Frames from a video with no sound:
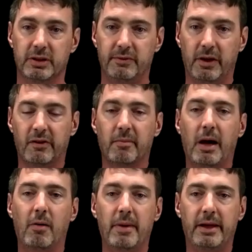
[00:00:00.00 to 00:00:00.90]
if you could
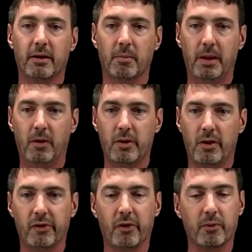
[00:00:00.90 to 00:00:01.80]
somehow make your bell
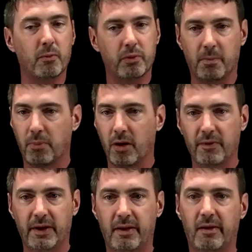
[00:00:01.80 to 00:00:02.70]
nozzle the
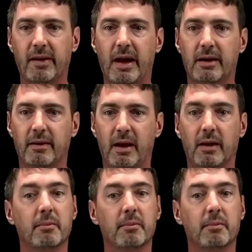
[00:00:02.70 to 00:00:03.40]
perfect exact thing,